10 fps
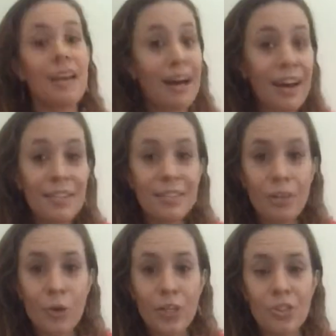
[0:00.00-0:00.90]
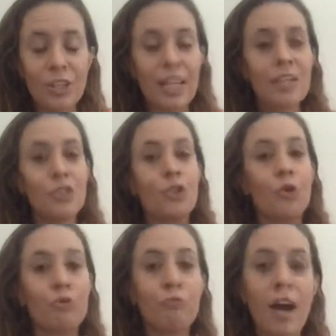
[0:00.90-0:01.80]
Ask the question. It's
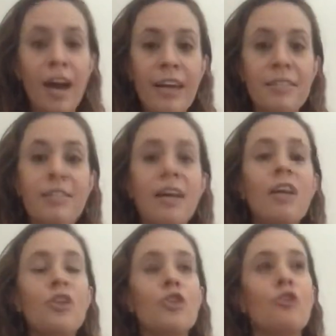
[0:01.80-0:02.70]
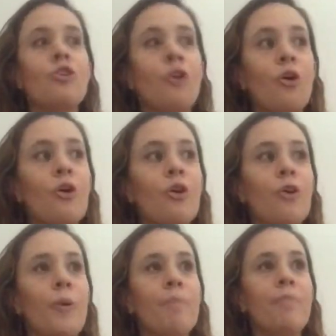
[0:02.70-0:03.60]
your right to
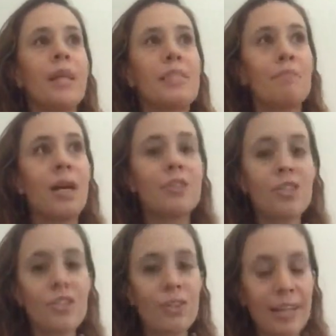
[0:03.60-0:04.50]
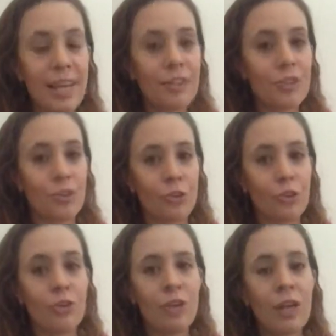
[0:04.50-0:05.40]
know as much as you need
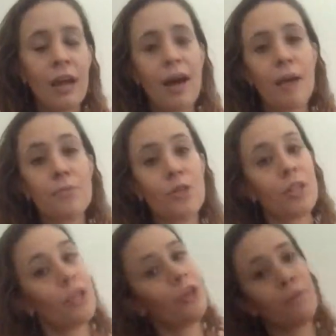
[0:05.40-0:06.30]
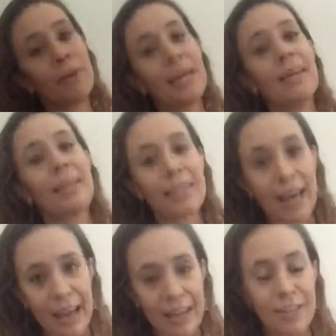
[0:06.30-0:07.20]
to, so that you can be
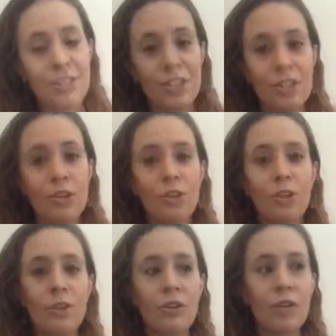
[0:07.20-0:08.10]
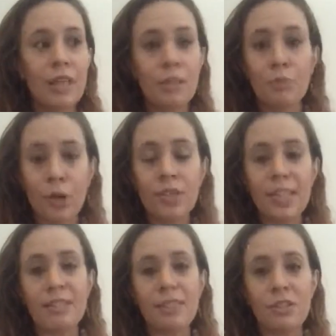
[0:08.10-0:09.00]
engaged in the
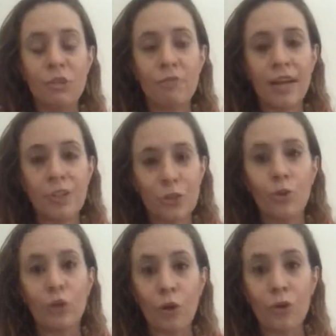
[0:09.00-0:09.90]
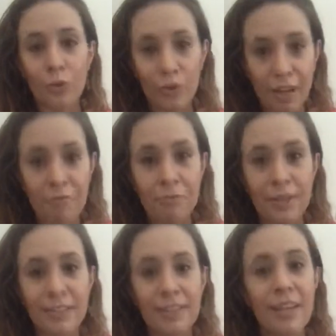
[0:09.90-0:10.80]
processes around your local
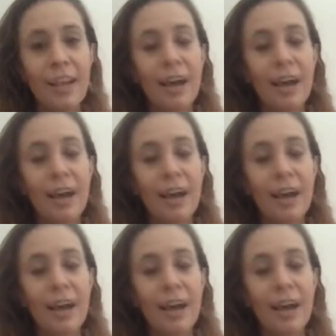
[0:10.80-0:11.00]
government.